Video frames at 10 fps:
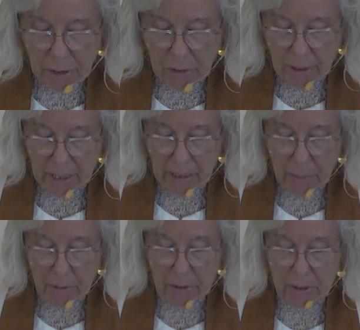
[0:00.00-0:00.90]

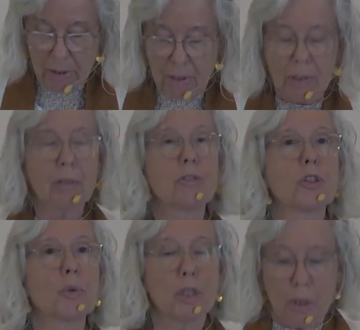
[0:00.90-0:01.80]
Hammer's
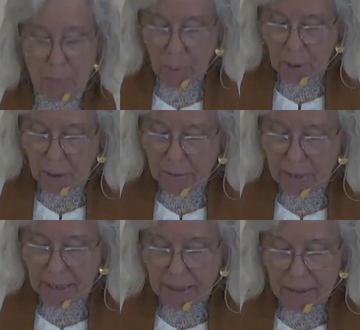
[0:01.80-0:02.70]
Jewish Book of
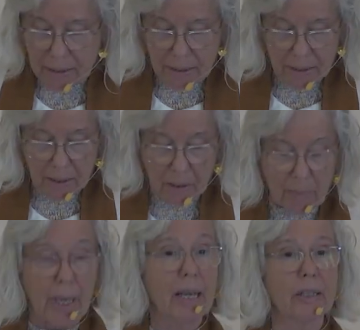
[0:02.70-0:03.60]
Days, a
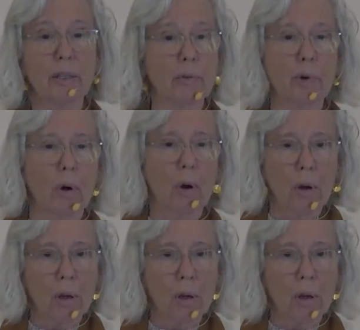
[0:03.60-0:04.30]
companion for all